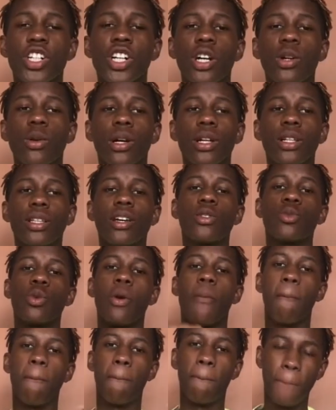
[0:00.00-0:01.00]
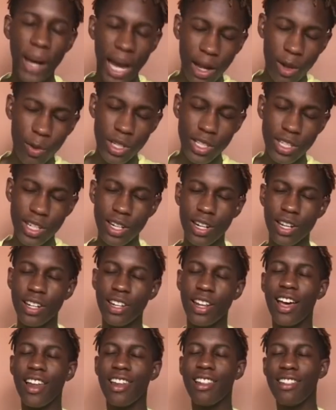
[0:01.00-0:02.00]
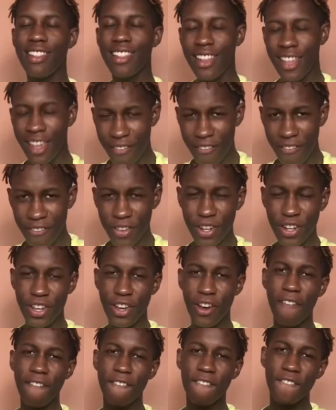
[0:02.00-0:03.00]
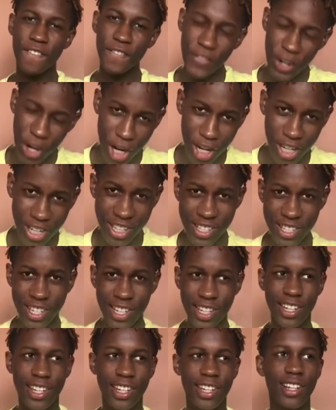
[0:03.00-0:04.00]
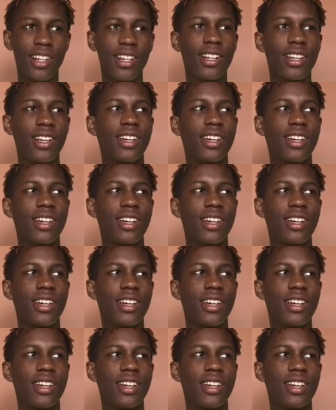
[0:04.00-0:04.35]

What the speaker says: Sean Waters. We're back with another late video for the channel.